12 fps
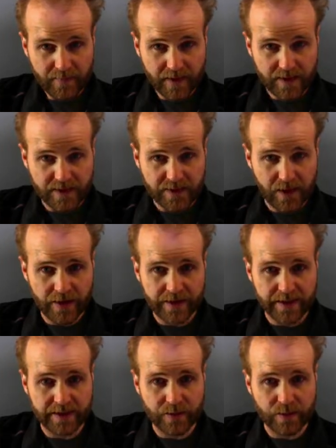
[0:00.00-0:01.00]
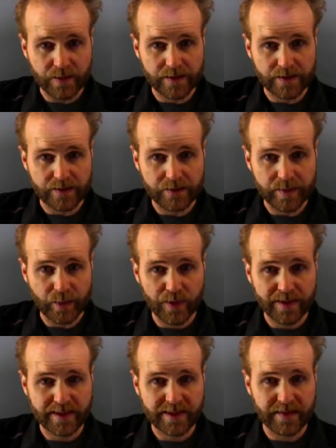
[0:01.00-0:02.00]
started and it was
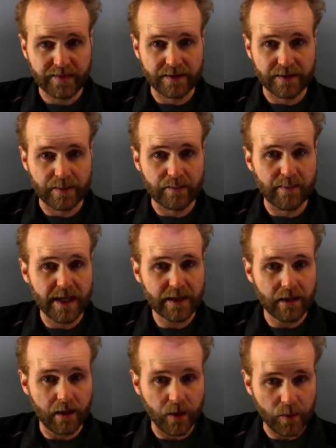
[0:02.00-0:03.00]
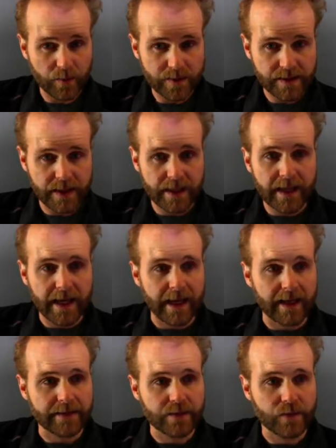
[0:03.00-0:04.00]
3.7 megaohms,
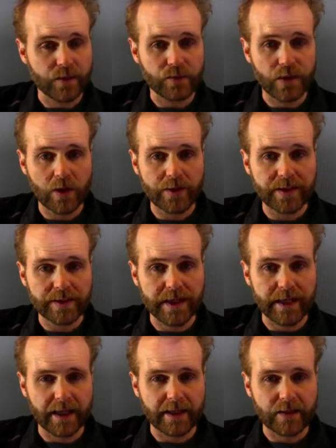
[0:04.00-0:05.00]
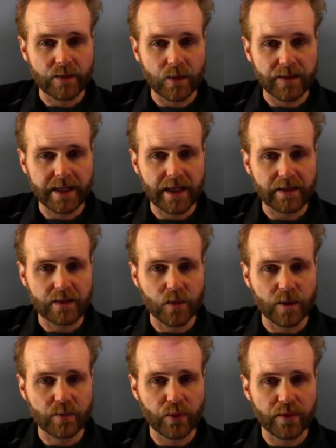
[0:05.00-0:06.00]
and then we wrote it and it wrote down to
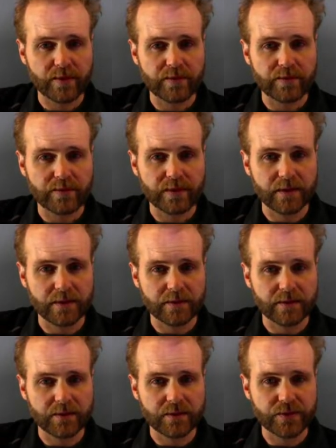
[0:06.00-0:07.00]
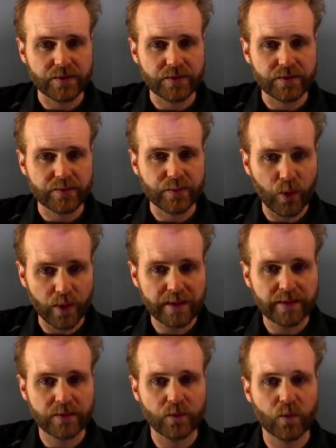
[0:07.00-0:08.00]

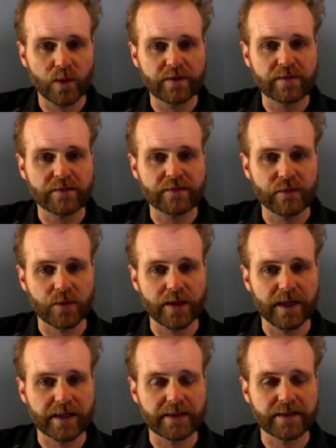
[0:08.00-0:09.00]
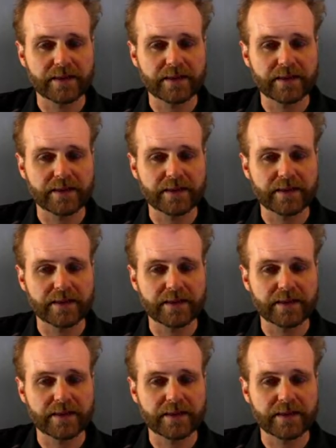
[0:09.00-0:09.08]
0.148